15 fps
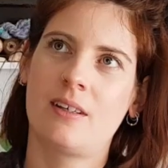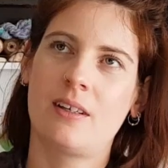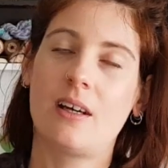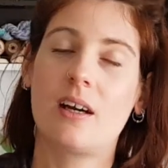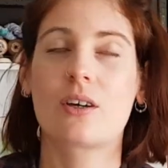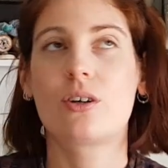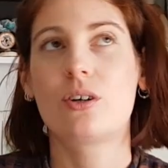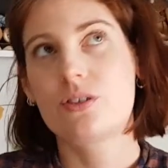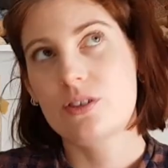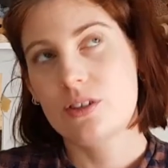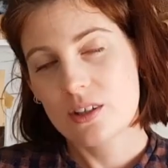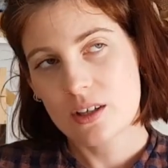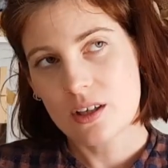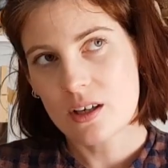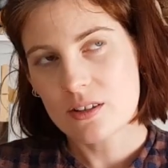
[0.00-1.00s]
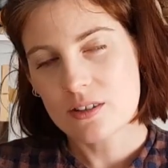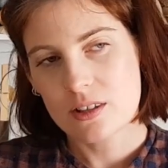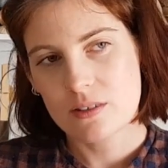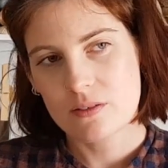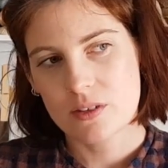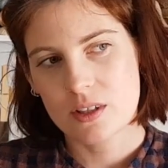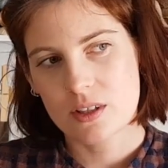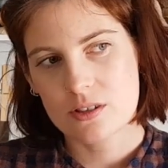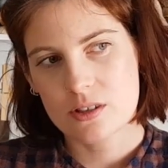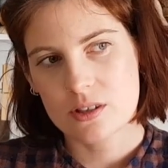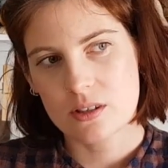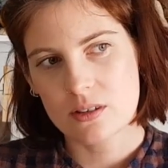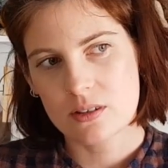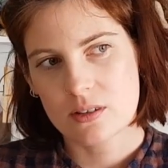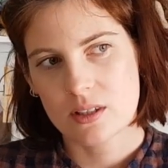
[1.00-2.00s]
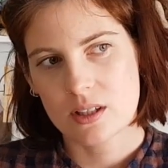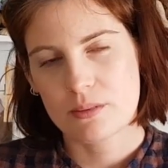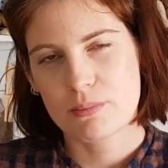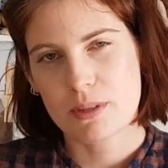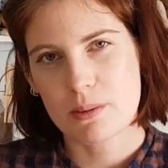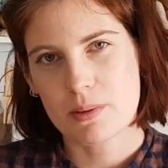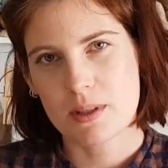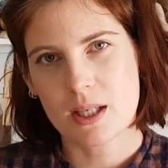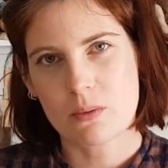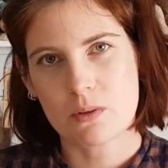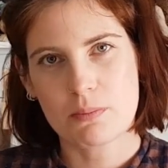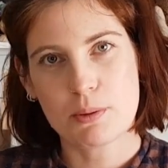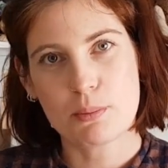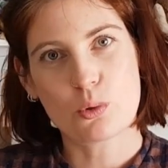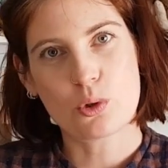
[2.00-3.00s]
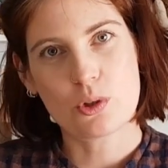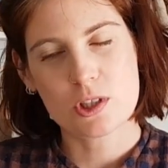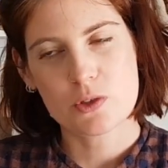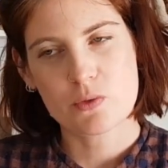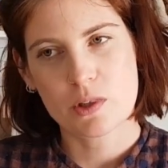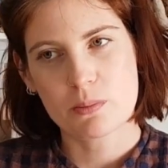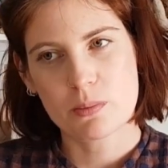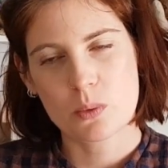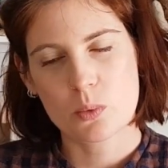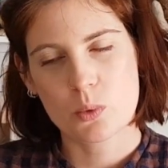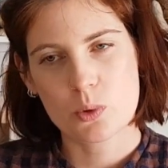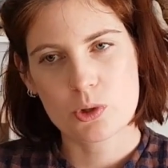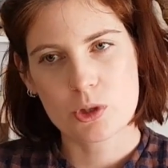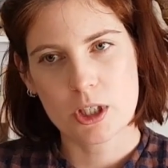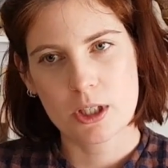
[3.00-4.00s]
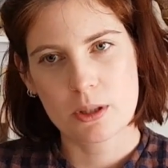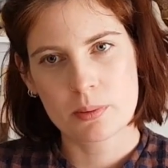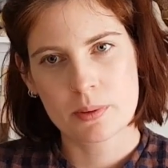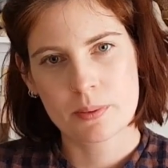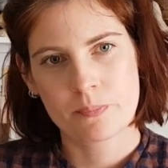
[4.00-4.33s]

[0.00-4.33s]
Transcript: I could do the cardigan version and maybe that would be more useful in my wardrobe.